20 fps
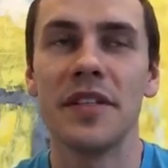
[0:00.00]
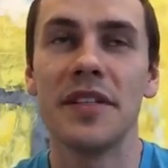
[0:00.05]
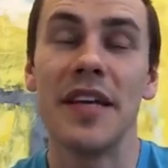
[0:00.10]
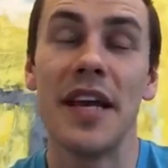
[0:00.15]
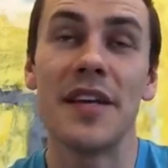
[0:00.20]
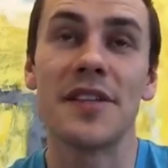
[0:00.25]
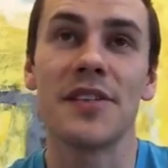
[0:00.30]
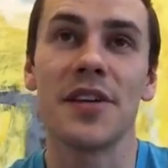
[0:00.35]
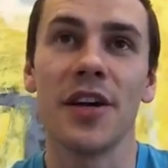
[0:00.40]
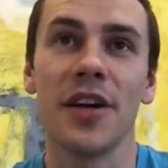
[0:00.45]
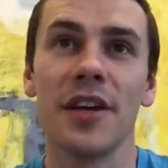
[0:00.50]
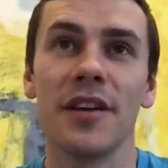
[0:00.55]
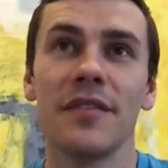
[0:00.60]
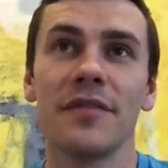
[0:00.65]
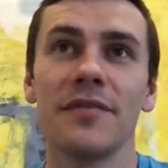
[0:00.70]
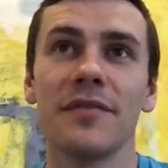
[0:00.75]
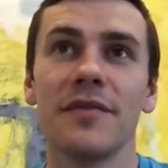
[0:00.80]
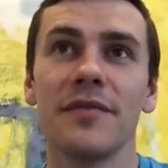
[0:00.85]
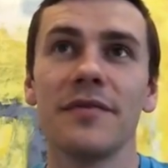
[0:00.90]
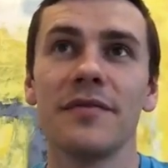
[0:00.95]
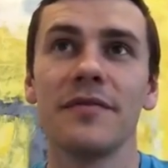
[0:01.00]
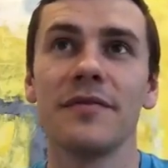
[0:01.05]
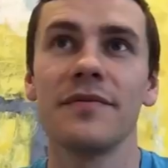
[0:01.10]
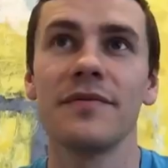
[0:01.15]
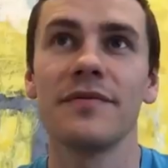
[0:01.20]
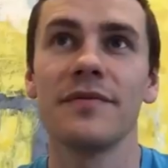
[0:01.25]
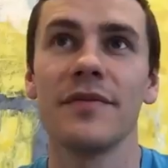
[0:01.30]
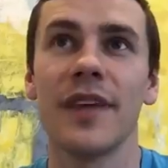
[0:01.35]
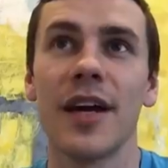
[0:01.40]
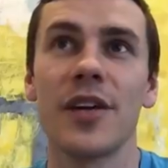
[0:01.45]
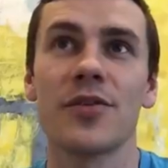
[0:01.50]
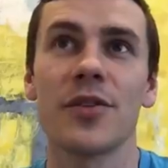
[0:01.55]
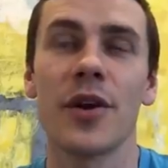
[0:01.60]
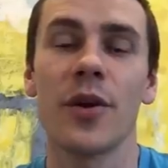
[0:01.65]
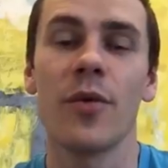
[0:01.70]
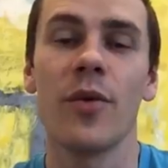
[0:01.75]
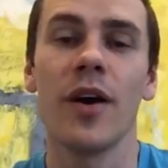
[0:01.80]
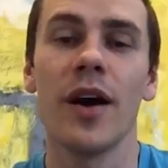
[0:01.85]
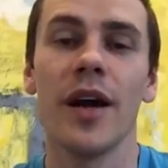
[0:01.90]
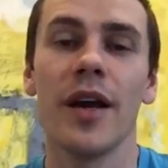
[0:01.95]
Tastes good. I
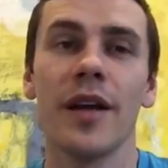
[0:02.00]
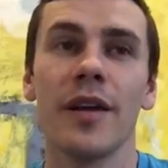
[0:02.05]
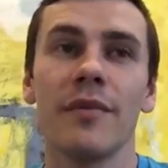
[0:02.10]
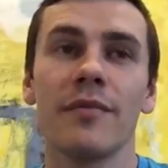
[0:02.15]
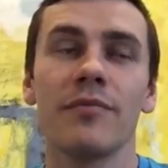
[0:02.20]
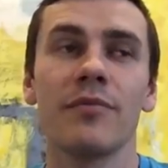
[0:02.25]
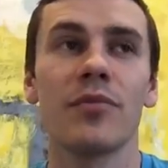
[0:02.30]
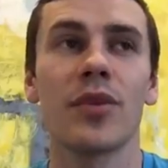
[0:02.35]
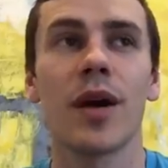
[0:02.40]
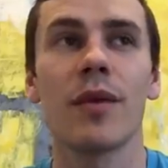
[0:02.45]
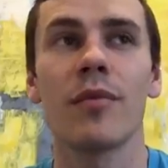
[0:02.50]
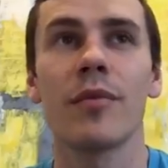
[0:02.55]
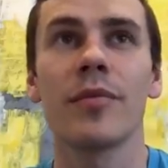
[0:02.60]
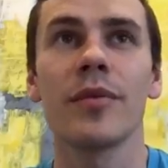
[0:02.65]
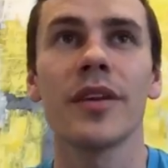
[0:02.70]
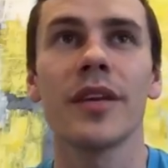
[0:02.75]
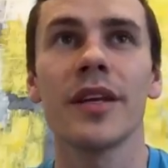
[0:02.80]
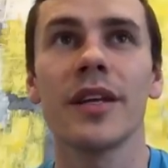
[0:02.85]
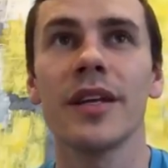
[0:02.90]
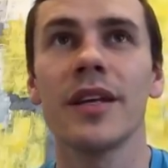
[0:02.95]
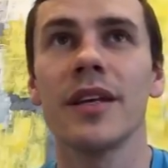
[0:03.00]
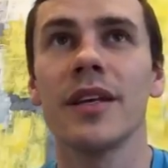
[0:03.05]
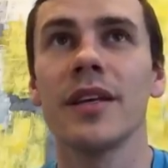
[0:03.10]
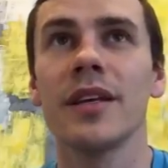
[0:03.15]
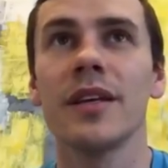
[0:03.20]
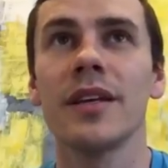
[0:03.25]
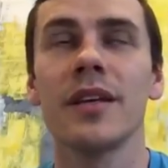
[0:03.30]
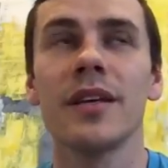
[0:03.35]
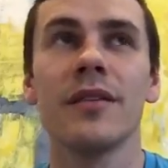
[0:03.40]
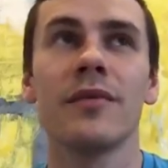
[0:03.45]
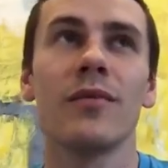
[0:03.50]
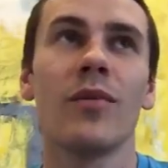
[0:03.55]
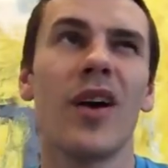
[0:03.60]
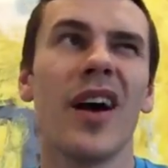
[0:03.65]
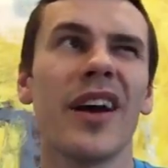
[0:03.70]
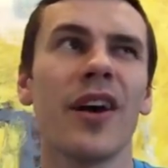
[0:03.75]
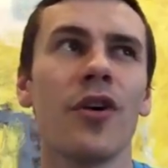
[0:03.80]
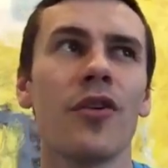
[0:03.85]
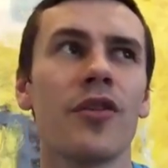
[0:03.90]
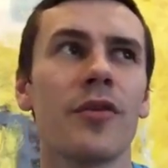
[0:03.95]
drink wine probably,
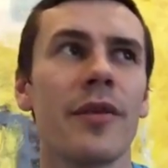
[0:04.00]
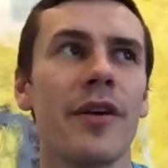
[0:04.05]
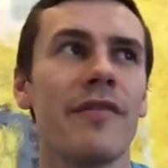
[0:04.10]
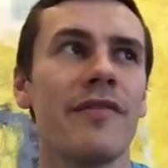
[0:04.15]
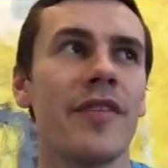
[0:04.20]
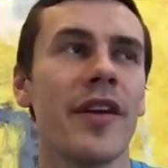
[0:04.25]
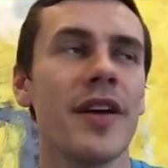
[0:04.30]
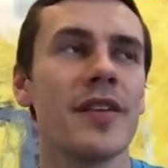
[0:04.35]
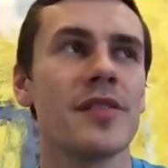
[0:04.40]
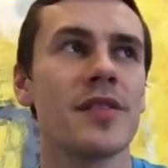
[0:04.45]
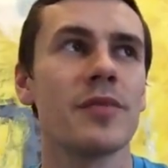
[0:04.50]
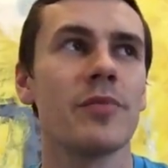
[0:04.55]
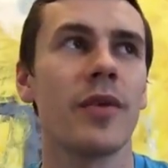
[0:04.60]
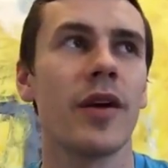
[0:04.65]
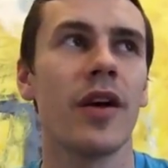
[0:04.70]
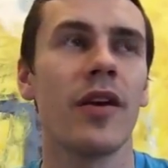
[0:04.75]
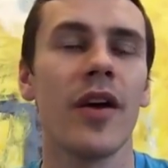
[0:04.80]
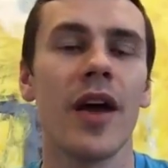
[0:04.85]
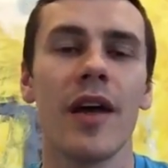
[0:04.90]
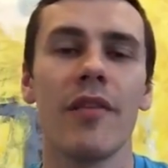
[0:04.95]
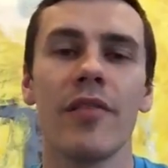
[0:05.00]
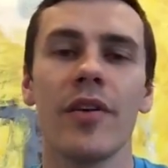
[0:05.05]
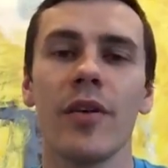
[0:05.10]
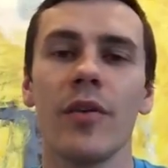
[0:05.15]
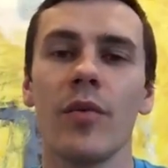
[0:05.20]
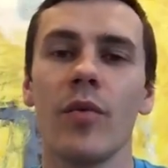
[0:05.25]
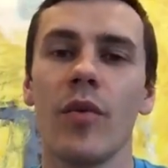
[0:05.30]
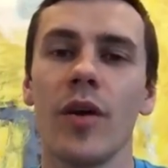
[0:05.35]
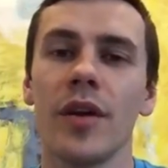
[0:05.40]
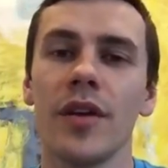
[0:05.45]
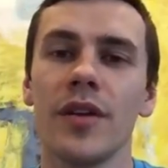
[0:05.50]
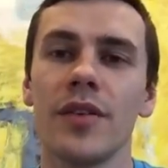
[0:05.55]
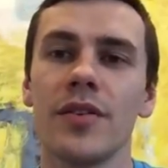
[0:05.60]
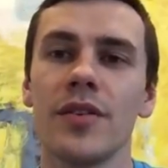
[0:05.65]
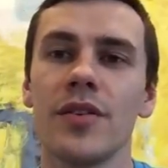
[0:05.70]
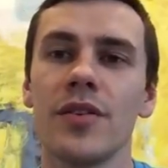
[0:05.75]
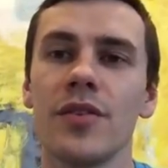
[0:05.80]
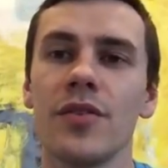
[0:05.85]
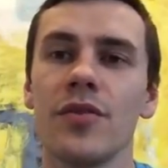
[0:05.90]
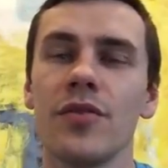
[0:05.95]
I go through my phases, but I'll have it 1 to
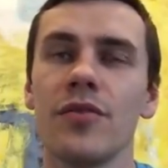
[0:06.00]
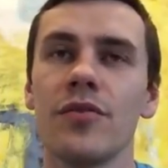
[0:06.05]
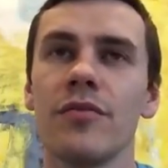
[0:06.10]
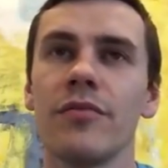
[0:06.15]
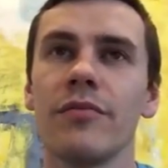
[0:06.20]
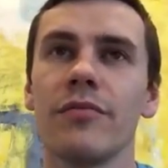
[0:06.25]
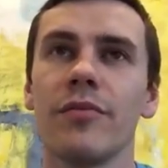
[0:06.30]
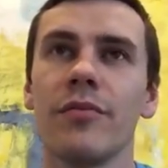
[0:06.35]
2